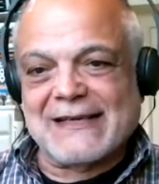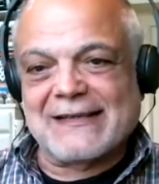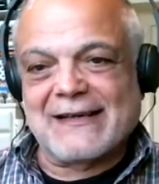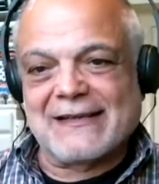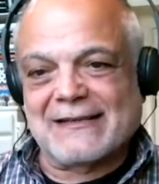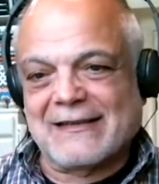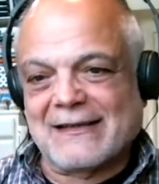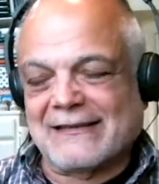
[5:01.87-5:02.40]

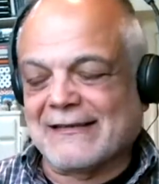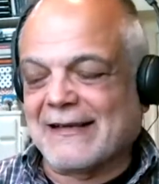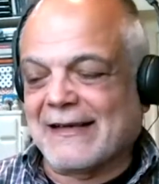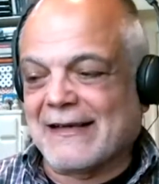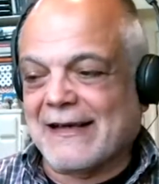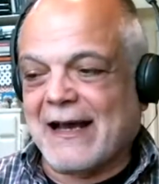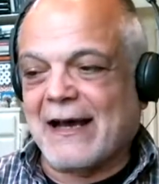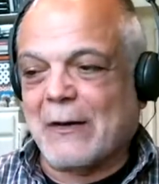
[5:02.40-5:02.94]
either that
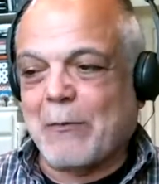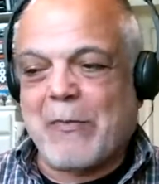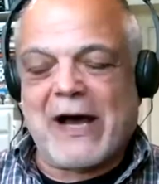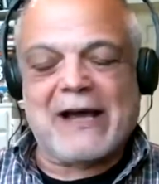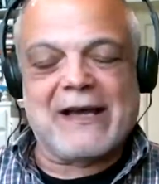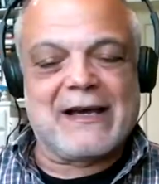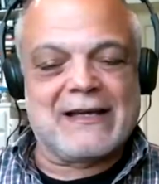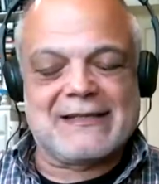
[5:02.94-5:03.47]
they are
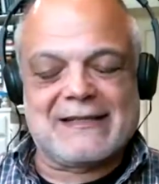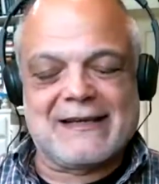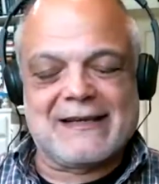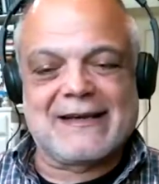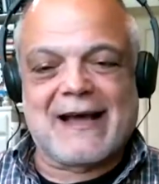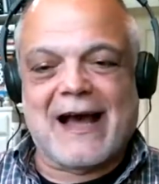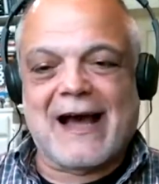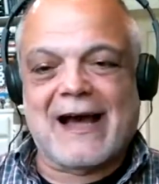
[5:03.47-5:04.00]
biased in